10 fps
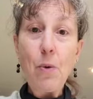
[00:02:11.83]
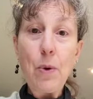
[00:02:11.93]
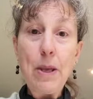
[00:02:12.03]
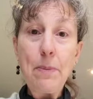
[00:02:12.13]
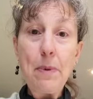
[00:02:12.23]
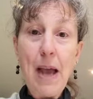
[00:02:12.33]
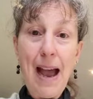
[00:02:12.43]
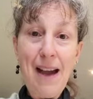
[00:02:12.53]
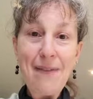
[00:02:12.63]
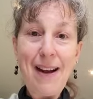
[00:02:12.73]
we
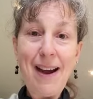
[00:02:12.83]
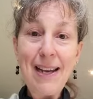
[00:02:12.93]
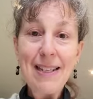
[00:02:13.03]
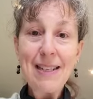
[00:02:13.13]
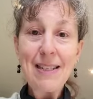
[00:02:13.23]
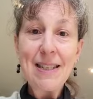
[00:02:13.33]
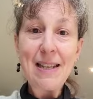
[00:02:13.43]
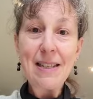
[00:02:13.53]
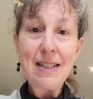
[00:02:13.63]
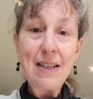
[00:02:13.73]
have a heightened
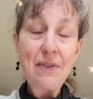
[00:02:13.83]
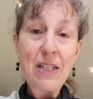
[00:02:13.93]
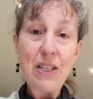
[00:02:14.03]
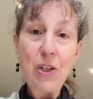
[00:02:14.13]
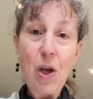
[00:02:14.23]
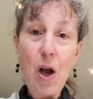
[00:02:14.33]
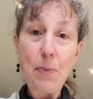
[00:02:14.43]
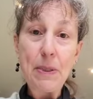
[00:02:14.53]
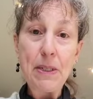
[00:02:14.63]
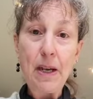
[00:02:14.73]
sensitivity to
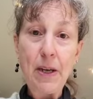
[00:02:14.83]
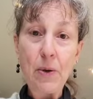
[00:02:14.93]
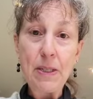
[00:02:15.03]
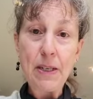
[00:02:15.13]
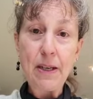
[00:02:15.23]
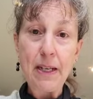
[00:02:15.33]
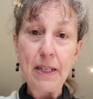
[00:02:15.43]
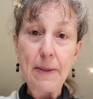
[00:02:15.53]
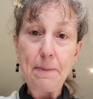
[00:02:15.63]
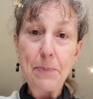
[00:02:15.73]
carbon
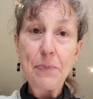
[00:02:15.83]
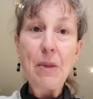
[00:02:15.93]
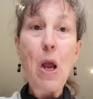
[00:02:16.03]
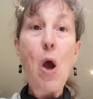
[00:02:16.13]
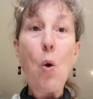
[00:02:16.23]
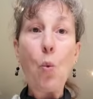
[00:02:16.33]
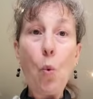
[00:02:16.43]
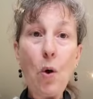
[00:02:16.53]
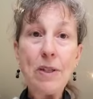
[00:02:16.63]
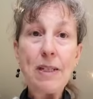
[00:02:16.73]
dioxide.
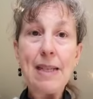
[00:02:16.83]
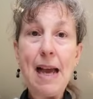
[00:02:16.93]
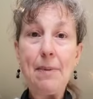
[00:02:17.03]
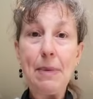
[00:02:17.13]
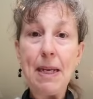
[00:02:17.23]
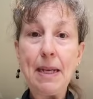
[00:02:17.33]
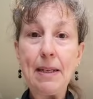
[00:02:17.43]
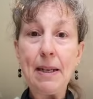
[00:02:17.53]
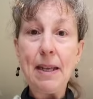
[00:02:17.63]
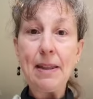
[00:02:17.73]
What does that
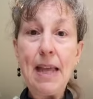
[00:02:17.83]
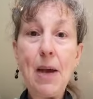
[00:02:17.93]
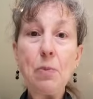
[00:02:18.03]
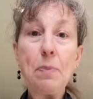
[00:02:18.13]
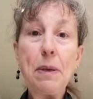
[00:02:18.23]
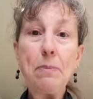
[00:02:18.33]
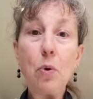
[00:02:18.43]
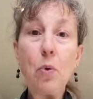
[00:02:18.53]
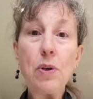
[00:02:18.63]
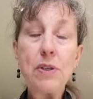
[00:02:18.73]
mean? That will be
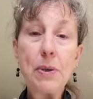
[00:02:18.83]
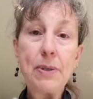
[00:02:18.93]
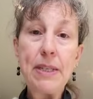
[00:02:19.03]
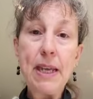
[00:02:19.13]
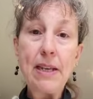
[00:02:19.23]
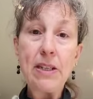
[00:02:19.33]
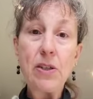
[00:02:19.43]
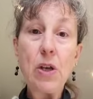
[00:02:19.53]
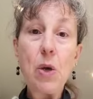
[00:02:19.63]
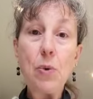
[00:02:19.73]
more
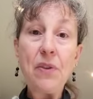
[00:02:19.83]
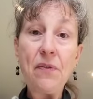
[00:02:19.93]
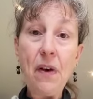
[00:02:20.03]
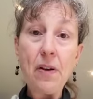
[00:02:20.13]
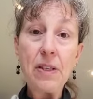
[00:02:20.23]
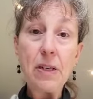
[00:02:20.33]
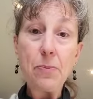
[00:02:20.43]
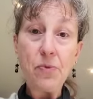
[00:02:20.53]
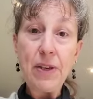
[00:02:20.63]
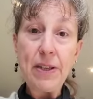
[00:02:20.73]
associated with faster
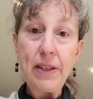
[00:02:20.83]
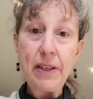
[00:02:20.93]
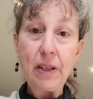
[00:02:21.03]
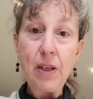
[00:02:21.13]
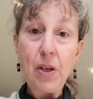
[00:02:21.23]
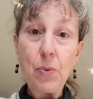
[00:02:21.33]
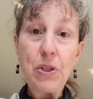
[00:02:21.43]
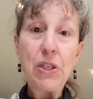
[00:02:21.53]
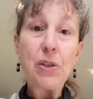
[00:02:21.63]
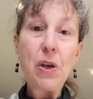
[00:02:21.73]
breathing,
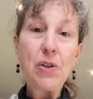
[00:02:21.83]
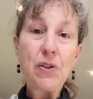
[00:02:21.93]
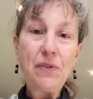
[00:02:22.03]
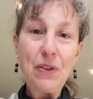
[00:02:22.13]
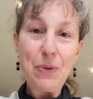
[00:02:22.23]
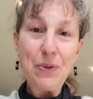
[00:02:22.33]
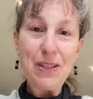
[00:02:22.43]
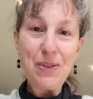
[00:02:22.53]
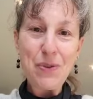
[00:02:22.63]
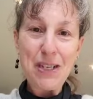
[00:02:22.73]
which is going to fuel the
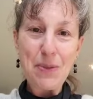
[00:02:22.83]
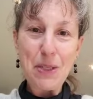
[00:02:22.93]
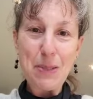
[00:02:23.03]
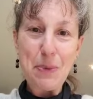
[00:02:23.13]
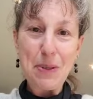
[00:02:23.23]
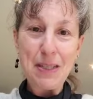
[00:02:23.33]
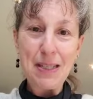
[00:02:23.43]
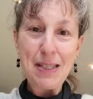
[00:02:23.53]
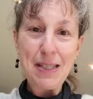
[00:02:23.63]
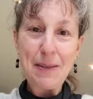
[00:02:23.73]
stress
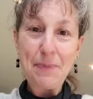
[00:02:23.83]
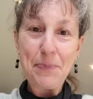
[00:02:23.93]
response.